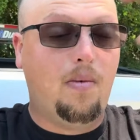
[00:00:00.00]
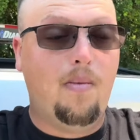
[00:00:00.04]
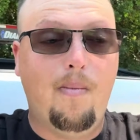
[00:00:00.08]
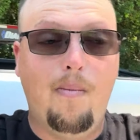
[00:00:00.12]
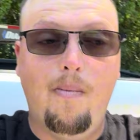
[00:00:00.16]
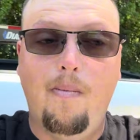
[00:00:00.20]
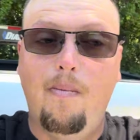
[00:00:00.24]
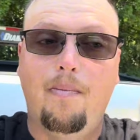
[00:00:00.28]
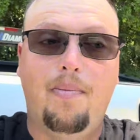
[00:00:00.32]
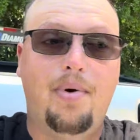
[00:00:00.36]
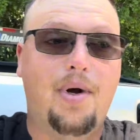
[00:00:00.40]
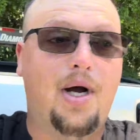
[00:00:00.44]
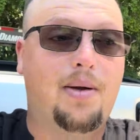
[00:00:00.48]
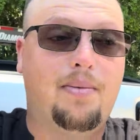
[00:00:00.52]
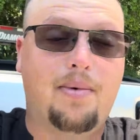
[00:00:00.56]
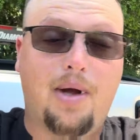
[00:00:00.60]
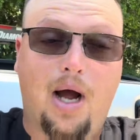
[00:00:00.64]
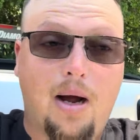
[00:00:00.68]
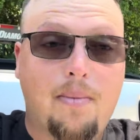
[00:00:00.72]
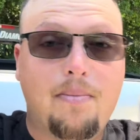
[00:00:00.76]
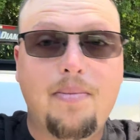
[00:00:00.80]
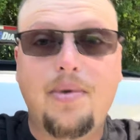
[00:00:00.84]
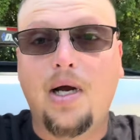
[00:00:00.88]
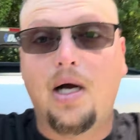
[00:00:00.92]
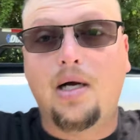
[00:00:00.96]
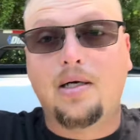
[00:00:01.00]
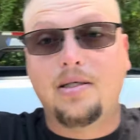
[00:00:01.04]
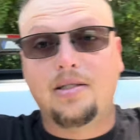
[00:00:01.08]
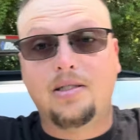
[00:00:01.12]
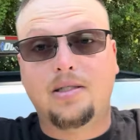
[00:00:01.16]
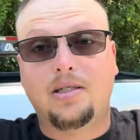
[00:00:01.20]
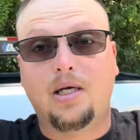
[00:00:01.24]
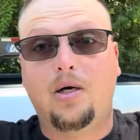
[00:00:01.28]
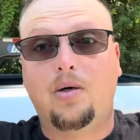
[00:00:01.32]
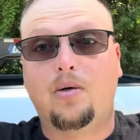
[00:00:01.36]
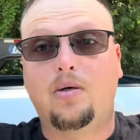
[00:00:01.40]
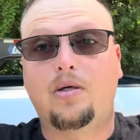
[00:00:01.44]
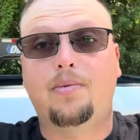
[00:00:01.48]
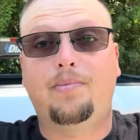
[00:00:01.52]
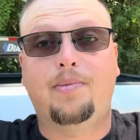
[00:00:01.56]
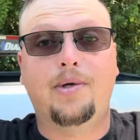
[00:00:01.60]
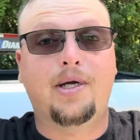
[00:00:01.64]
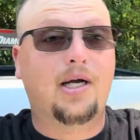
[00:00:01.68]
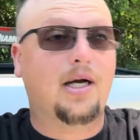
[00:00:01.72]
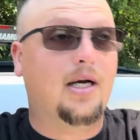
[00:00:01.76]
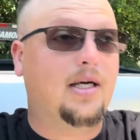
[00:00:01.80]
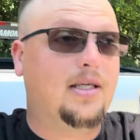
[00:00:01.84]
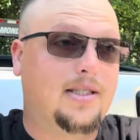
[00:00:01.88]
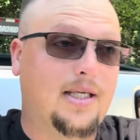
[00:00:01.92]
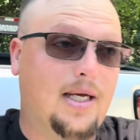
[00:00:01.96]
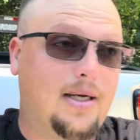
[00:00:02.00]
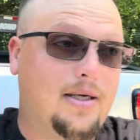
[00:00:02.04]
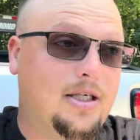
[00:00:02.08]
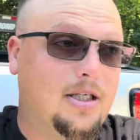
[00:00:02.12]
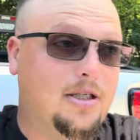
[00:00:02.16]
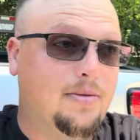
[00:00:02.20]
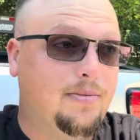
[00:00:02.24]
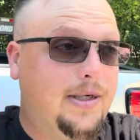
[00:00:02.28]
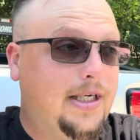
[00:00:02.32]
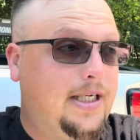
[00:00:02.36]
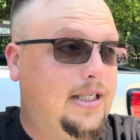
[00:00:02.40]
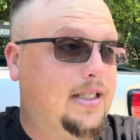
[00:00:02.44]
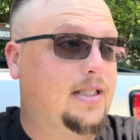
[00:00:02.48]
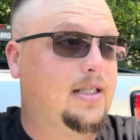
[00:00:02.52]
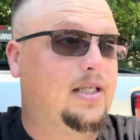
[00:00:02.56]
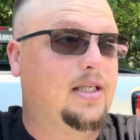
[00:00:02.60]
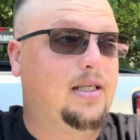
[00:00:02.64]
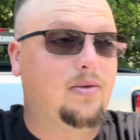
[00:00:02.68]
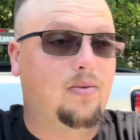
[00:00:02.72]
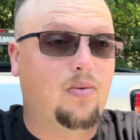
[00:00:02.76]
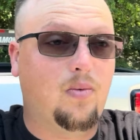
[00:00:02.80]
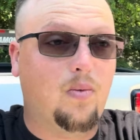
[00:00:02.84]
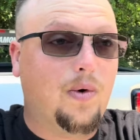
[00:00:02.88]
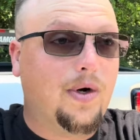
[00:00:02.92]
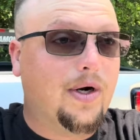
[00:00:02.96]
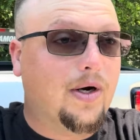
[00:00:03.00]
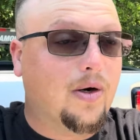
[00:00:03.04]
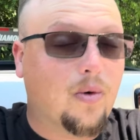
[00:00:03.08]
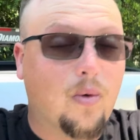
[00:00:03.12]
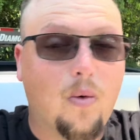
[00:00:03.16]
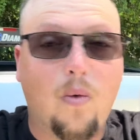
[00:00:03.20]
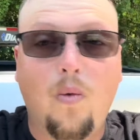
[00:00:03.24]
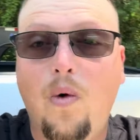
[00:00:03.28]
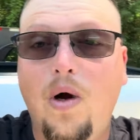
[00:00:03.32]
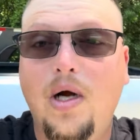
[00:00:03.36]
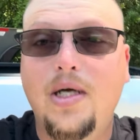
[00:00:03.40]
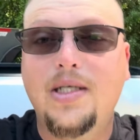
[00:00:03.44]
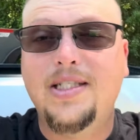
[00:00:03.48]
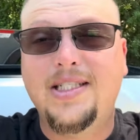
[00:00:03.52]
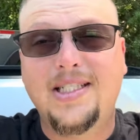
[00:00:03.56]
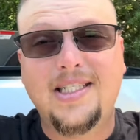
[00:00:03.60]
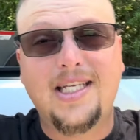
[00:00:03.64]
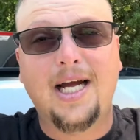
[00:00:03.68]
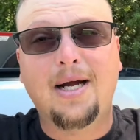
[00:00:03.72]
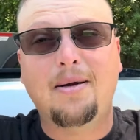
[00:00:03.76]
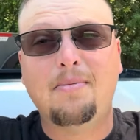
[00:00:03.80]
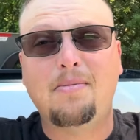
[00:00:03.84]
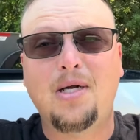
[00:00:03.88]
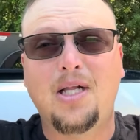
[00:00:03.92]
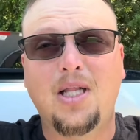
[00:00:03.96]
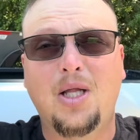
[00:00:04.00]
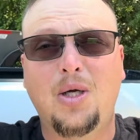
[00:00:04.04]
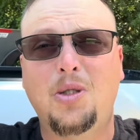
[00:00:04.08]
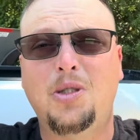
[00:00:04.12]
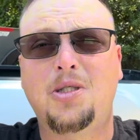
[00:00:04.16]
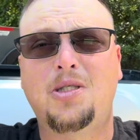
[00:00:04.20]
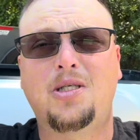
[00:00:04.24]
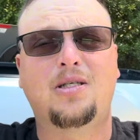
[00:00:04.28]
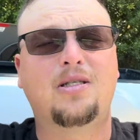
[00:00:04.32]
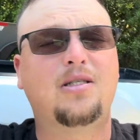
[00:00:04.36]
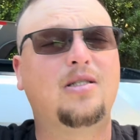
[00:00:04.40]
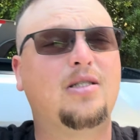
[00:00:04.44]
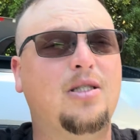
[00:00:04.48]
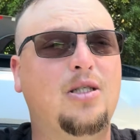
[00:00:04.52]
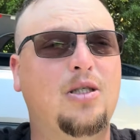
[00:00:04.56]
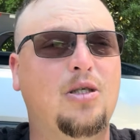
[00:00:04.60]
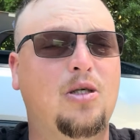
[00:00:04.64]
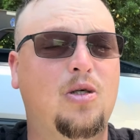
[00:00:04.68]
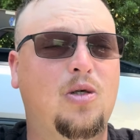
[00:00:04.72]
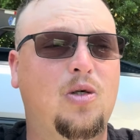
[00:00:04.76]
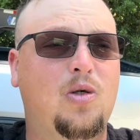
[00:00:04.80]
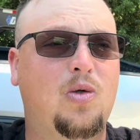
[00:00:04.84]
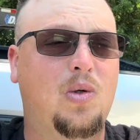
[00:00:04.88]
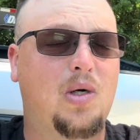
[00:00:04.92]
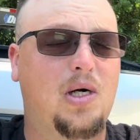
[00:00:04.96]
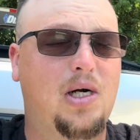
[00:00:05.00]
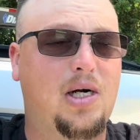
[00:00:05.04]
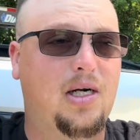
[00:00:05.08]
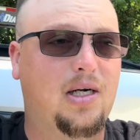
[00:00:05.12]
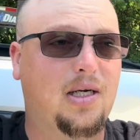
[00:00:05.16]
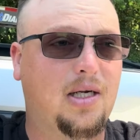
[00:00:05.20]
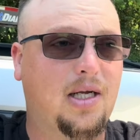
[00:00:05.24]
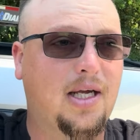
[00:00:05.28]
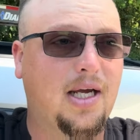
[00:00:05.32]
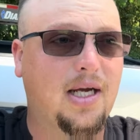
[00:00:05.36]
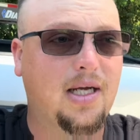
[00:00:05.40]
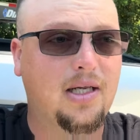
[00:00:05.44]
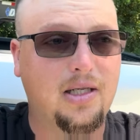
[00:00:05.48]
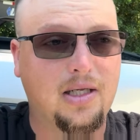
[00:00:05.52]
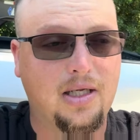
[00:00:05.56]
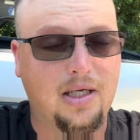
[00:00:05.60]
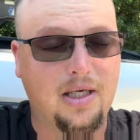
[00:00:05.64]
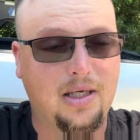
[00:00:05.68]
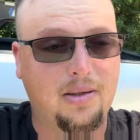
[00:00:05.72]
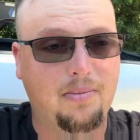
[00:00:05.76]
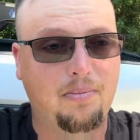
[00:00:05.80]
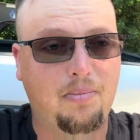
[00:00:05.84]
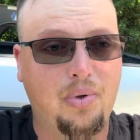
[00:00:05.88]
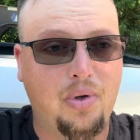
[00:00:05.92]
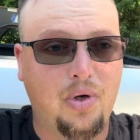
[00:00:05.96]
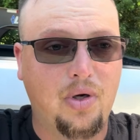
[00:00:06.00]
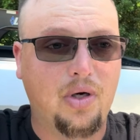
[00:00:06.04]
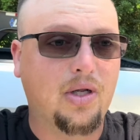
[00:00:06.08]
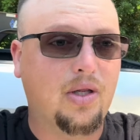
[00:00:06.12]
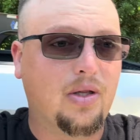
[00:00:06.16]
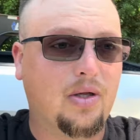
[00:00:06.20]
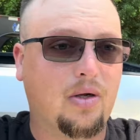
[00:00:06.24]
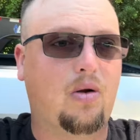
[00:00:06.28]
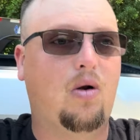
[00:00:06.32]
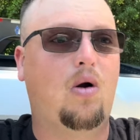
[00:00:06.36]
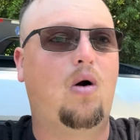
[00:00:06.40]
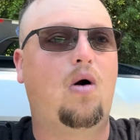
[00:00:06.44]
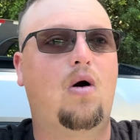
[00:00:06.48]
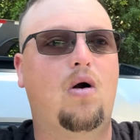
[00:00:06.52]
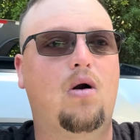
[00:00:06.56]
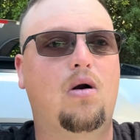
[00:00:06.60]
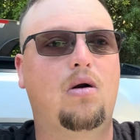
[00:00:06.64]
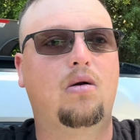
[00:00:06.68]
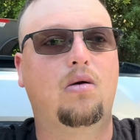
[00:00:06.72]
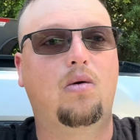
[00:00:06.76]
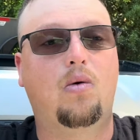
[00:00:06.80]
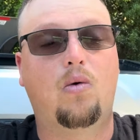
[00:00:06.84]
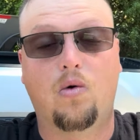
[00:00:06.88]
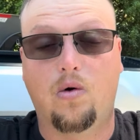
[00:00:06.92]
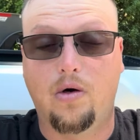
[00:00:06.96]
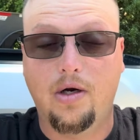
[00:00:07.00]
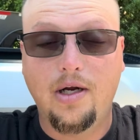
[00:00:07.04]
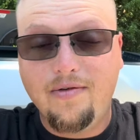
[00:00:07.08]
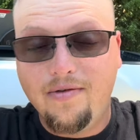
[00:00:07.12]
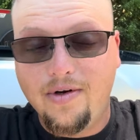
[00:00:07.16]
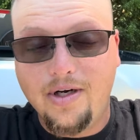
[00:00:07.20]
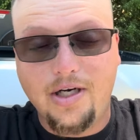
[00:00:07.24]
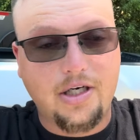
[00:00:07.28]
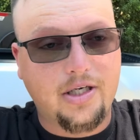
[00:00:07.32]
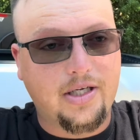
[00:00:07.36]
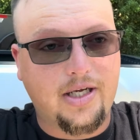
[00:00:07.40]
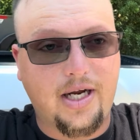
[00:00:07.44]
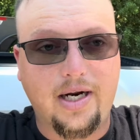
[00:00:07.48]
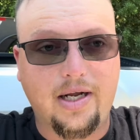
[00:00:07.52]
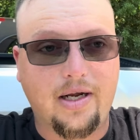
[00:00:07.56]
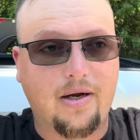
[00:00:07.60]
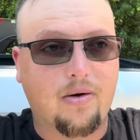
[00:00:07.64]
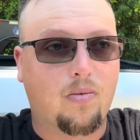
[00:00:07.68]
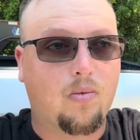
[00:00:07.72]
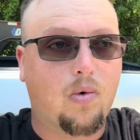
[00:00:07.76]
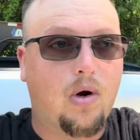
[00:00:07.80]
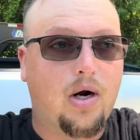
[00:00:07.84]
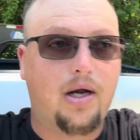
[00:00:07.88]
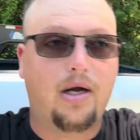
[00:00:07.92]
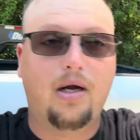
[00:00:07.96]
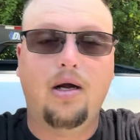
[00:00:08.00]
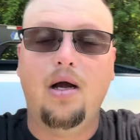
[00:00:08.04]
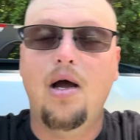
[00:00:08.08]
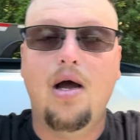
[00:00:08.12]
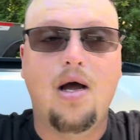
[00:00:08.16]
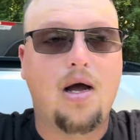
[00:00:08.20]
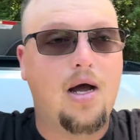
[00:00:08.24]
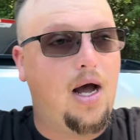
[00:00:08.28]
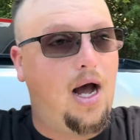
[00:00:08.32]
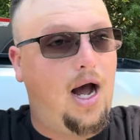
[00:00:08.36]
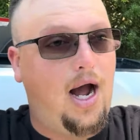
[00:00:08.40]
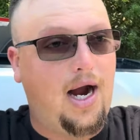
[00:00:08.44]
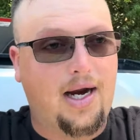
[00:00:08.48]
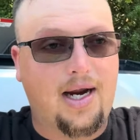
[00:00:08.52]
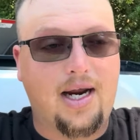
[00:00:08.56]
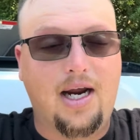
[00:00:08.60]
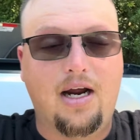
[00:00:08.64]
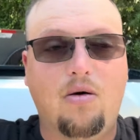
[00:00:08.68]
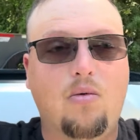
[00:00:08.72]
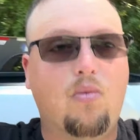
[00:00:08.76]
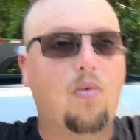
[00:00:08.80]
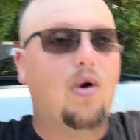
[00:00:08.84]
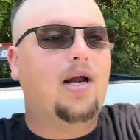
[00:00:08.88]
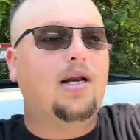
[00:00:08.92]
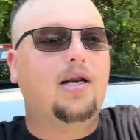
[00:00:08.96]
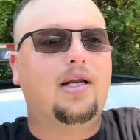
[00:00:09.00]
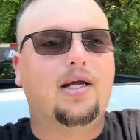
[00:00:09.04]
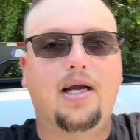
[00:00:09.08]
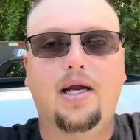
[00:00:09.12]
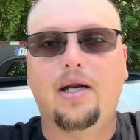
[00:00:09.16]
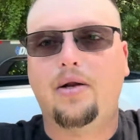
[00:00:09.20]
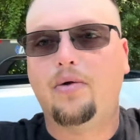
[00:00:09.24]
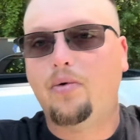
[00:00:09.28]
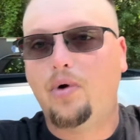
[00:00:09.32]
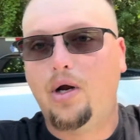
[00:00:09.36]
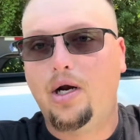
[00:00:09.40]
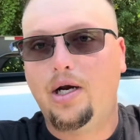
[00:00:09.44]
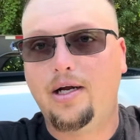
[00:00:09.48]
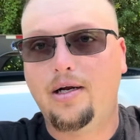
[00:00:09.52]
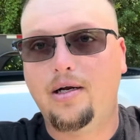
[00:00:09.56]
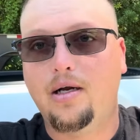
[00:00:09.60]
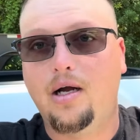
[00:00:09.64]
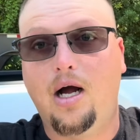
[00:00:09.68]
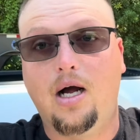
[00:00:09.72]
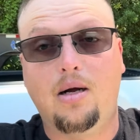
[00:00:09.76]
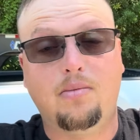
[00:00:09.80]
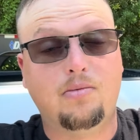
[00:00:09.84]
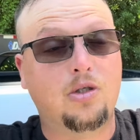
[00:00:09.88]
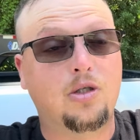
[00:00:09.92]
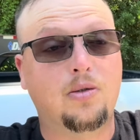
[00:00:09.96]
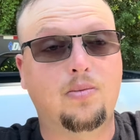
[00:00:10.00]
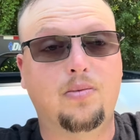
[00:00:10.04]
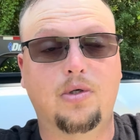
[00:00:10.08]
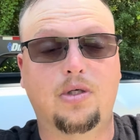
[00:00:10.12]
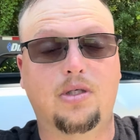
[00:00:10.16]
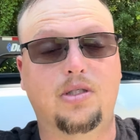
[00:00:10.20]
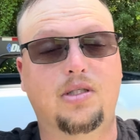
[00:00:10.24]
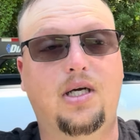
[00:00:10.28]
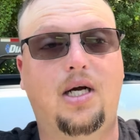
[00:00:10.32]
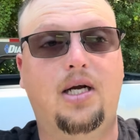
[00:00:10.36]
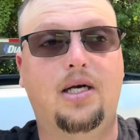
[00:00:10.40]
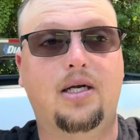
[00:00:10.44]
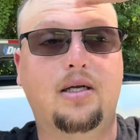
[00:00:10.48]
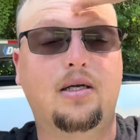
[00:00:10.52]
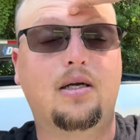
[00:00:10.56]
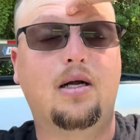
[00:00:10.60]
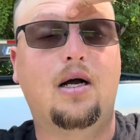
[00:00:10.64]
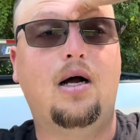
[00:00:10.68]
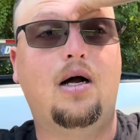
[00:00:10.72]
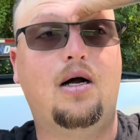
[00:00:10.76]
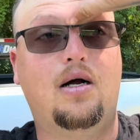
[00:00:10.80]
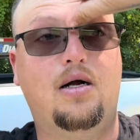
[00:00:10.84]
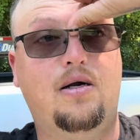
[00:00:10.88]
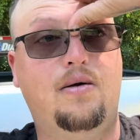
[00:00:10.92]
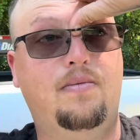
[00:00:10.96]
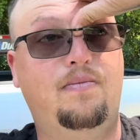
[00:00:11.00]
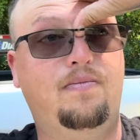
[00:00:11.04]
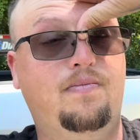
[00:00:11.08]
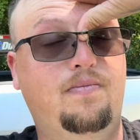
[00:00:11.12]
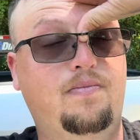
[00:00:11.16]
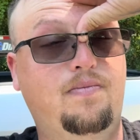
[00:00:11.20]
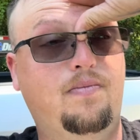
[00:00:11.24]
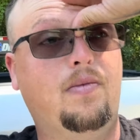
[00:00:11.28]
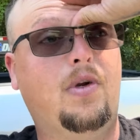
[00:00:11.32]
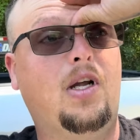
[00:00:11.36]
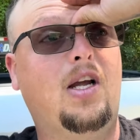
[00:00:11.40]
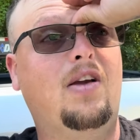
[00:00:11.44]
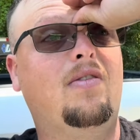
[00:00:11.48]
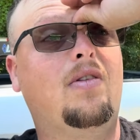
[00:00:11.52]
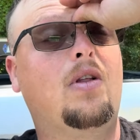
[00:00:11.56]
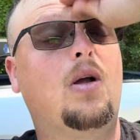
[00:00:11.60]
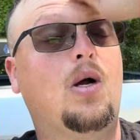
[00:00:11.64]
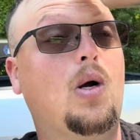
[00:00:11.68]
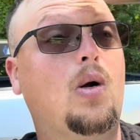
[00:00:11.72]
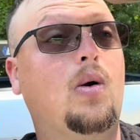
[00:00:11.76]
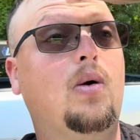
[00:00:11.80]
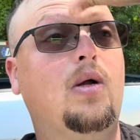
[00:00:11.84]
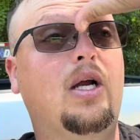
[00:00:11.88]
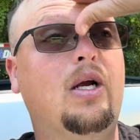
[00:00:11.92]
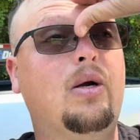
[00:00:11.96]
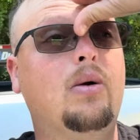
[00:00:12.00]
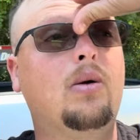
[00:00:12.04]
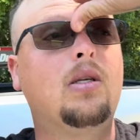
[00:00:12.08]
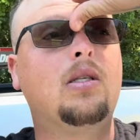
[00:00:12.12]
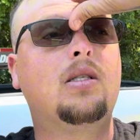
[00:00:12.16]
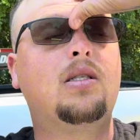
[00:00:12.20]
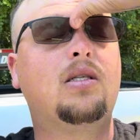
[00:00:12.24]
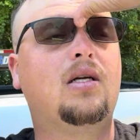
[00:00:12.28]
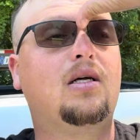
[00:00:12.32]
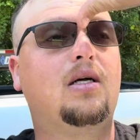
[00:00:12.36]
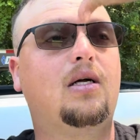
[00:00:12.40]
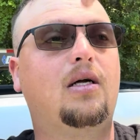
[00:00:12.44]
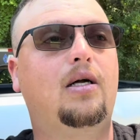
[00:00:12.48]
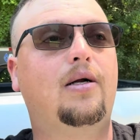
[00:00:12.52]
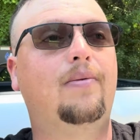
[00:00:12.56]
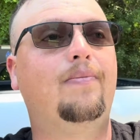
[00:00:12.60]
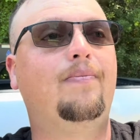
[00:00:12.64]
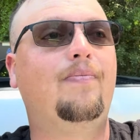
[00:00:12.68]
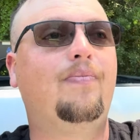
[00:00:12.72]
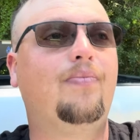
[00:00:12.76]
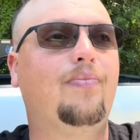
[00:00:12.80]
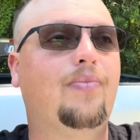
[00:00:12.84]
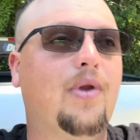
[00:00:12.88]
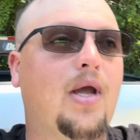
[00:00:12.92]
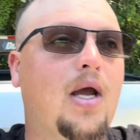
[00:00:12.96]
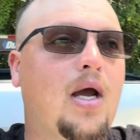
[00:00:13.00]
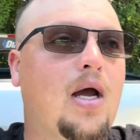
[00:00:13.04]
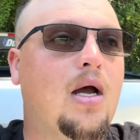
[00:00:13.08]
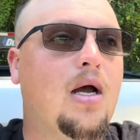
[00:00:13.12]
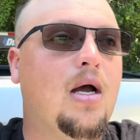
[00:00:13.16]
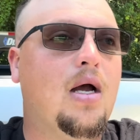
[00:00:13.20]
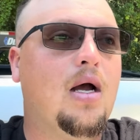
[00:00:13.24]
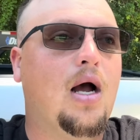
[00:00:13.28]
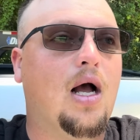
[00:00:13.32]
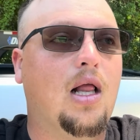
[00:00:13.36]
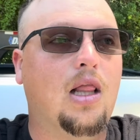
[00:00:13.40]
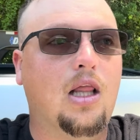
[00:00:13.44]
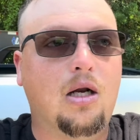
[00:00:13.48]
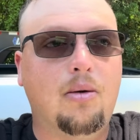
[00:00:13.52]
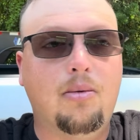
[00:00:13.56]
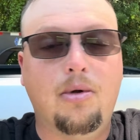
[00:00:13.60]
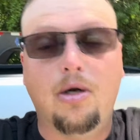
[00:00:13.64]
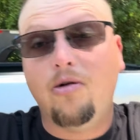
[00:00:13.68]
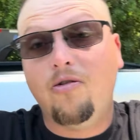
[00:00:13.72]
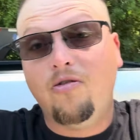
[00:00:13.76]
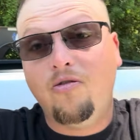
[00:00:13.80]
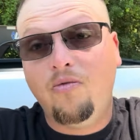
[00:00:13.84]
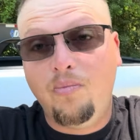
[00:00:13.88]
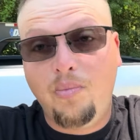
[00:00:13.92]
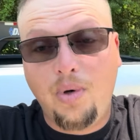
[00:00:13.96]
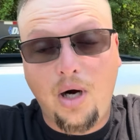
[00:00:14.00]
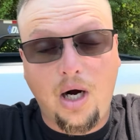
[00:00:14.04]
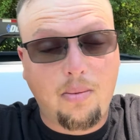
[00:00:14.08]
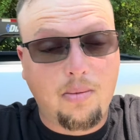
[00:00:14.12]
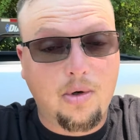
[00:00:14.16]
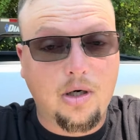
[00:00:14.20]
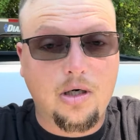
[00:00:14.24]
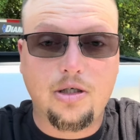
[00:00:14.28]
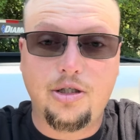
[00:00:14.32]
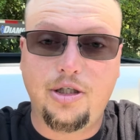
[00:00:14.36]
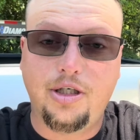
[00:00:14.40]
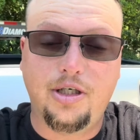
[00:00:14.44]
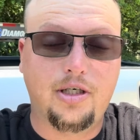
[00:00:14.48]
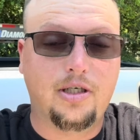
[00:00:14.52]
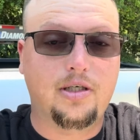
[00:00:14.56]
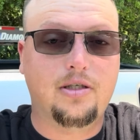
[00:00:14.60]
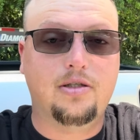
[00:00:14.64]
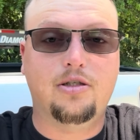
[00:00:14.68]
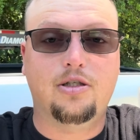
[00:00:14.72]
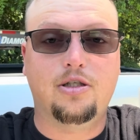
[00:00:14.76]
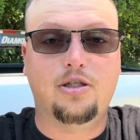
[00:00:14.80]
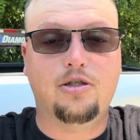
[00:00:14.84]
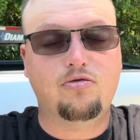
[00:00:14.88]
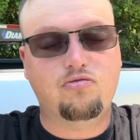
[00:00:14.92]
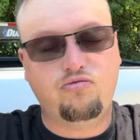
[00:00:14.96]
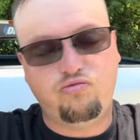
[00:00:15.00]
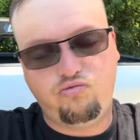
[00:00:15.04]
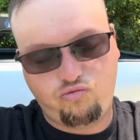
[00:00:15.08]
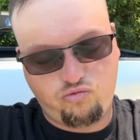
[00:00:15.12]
But I'm beyond stoked, because that just means we're one step closer to getting it put in the car, or even just getting it running. I can't wait to get it running. I'm super excited. Even though it was a little bit of a bummer, she didn't just,